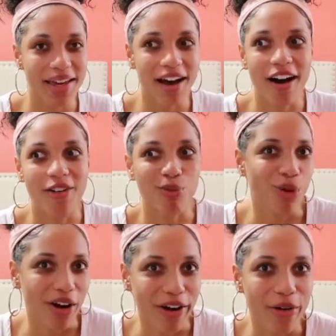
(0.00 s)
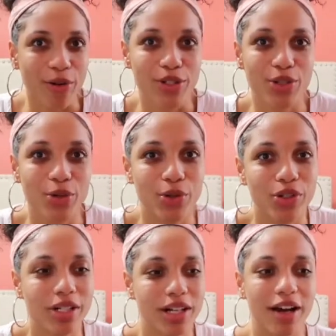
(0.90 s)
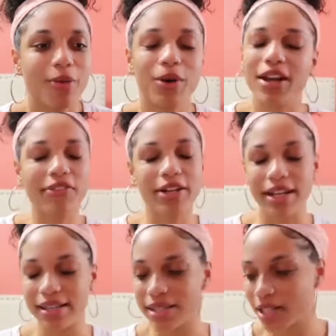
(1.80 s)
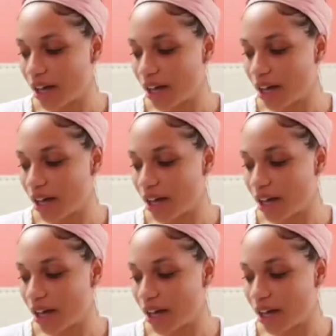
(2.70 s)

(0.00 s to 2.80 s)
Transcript: of work or school or whatever it is.